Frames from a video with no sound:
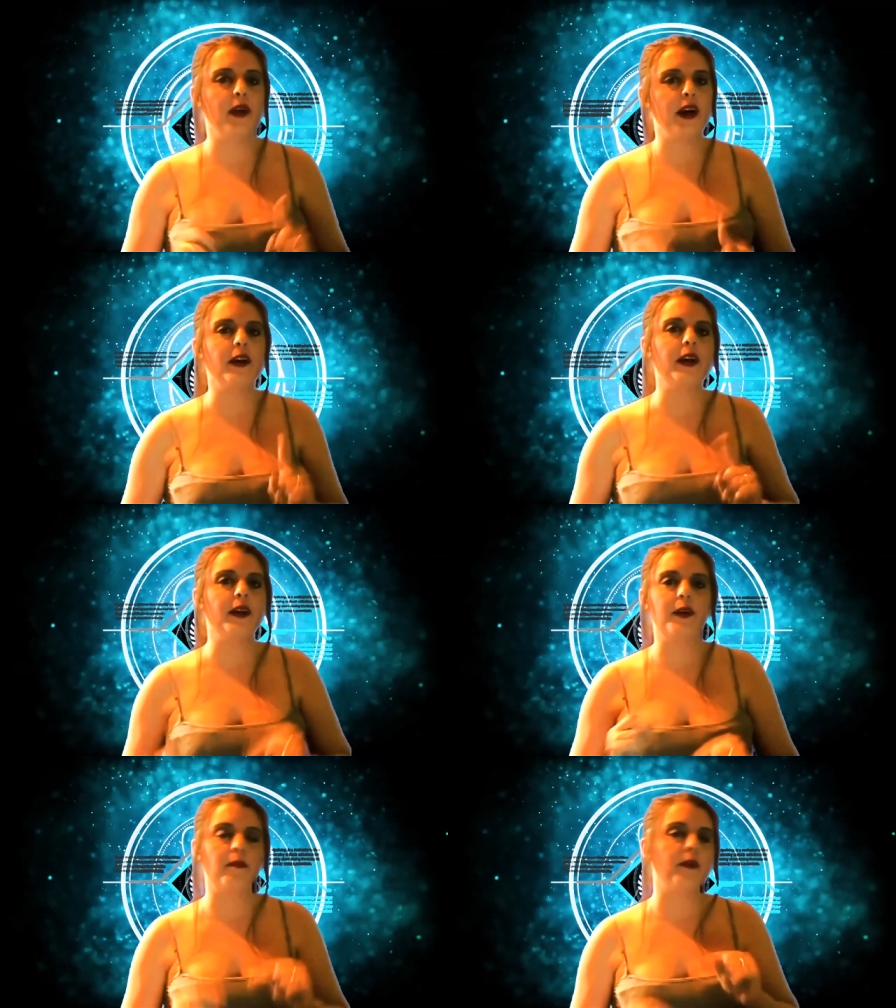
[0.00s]
there
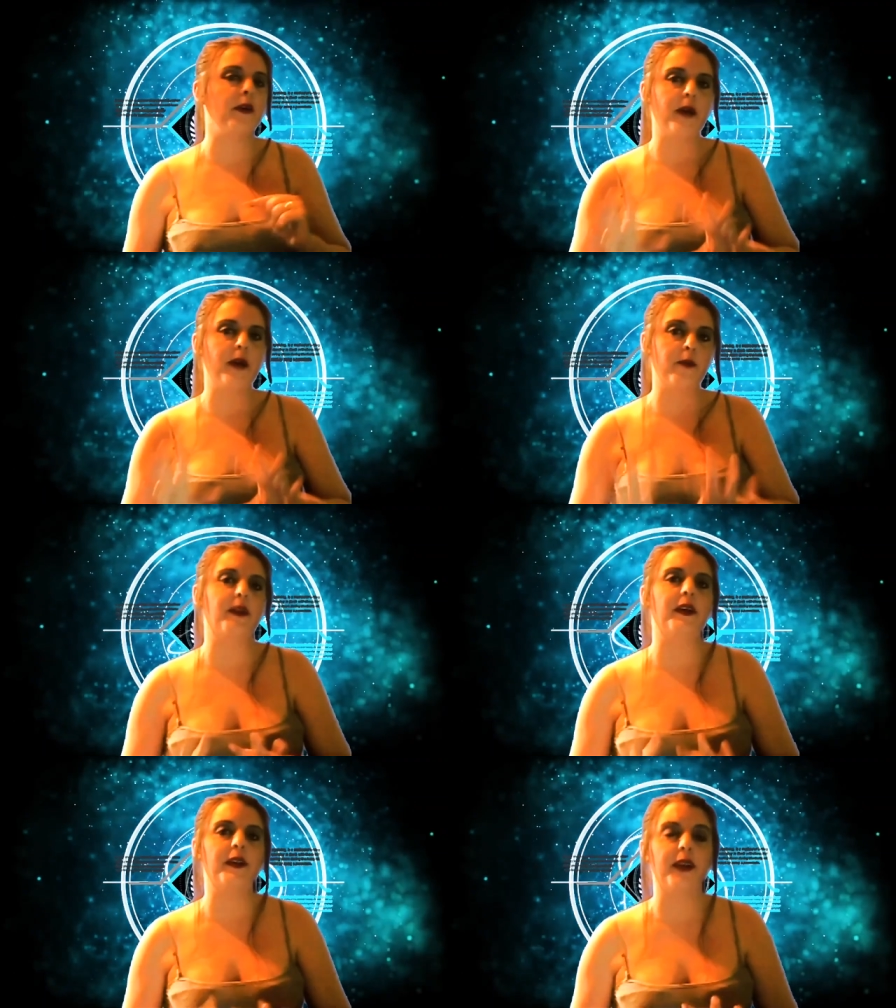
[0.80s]
is something big
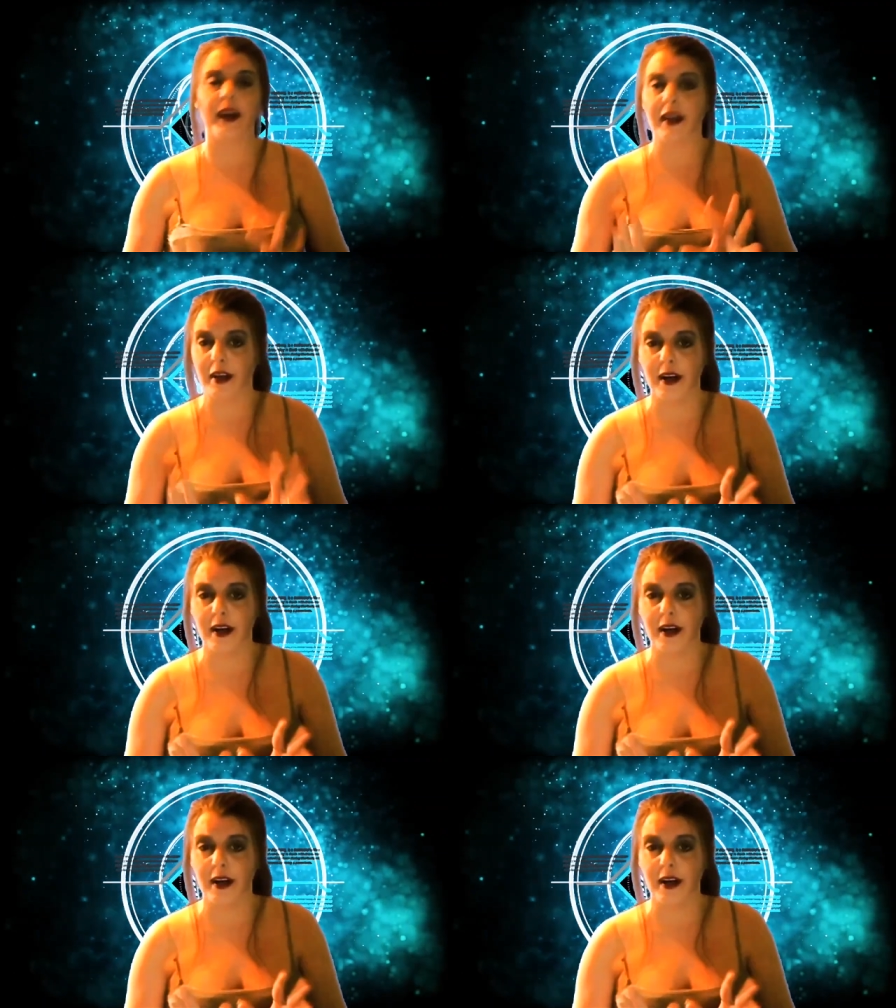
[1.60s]
with this thing in